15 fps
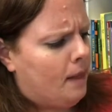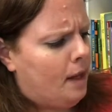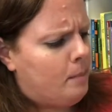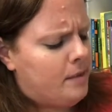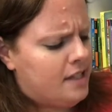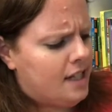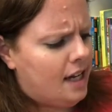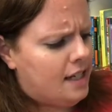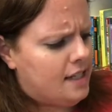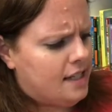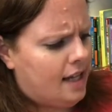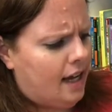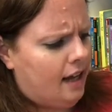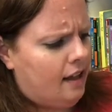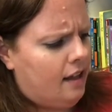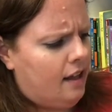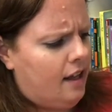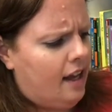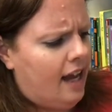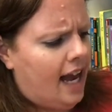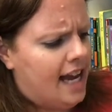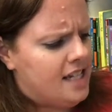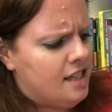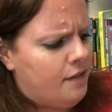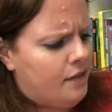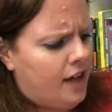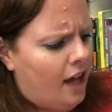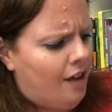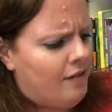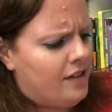And besides that, as if
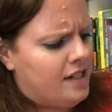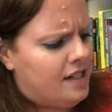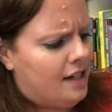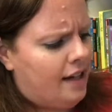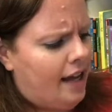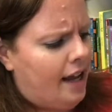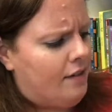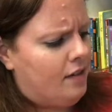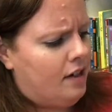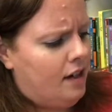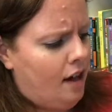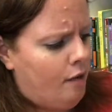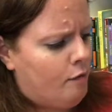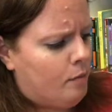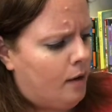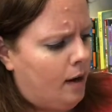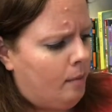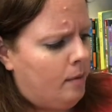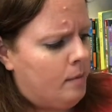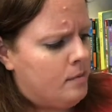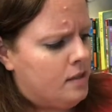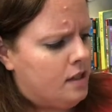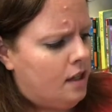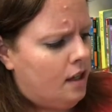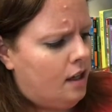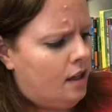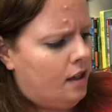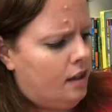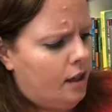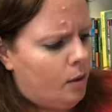Calvin didn't have enough problems,
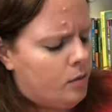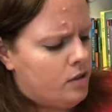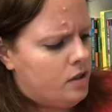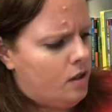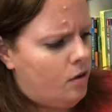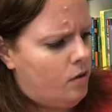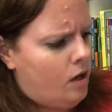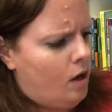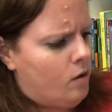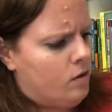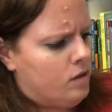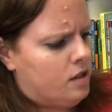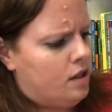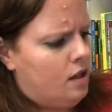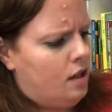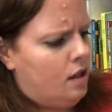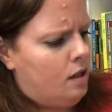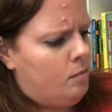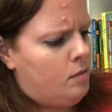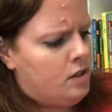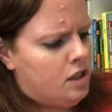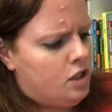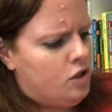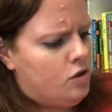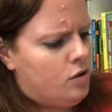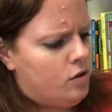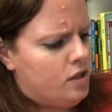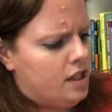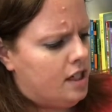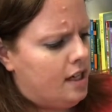there was no note. Mrs.
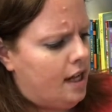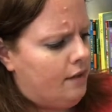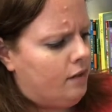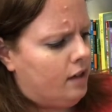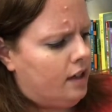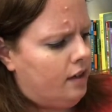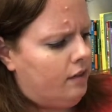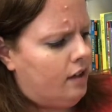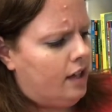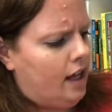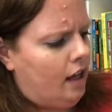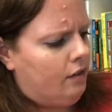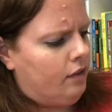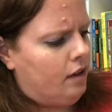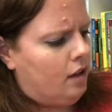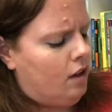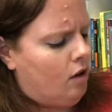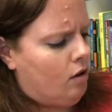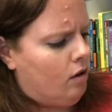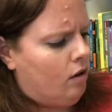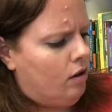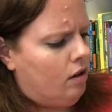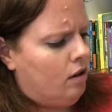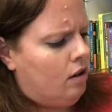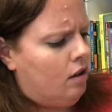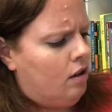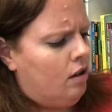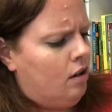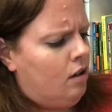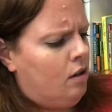Jules had never given Calvin the note.
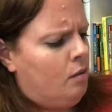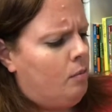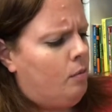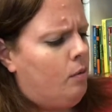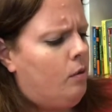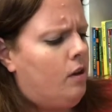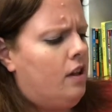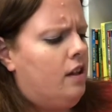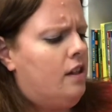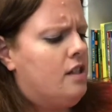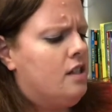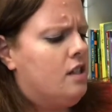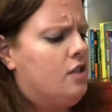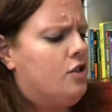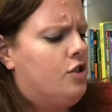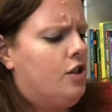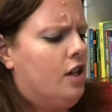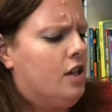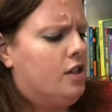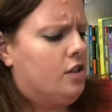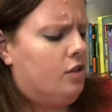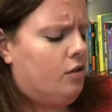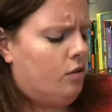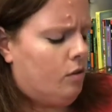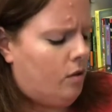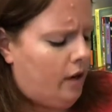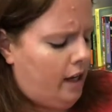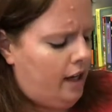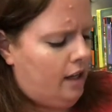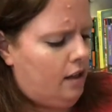"Boy, this is just
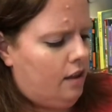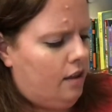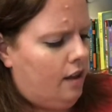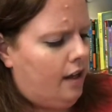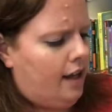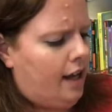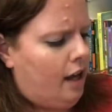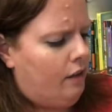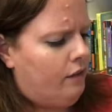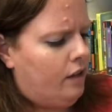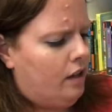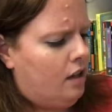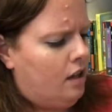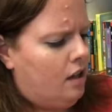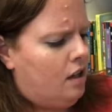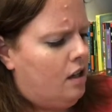great," thought Calvin.